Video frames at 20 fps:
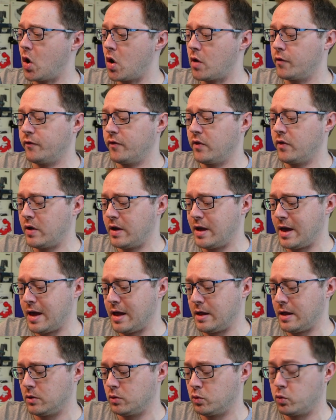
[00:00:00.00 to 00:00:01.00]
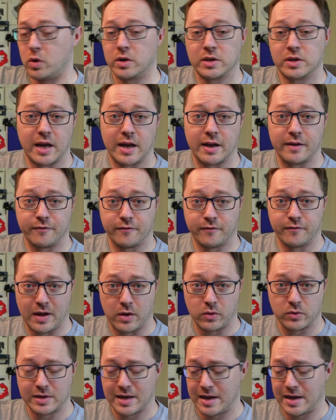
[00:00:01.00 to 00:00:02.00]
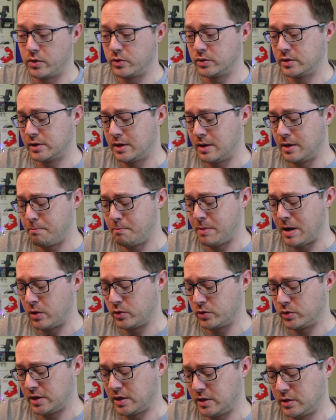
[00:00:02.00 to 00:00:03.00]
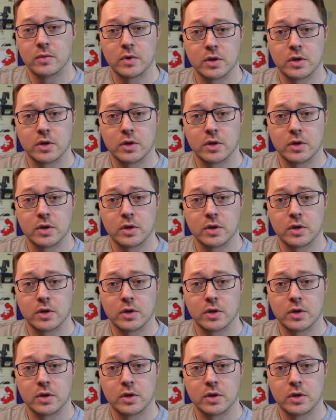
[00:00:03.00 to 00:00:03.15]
offer and what I found out about it.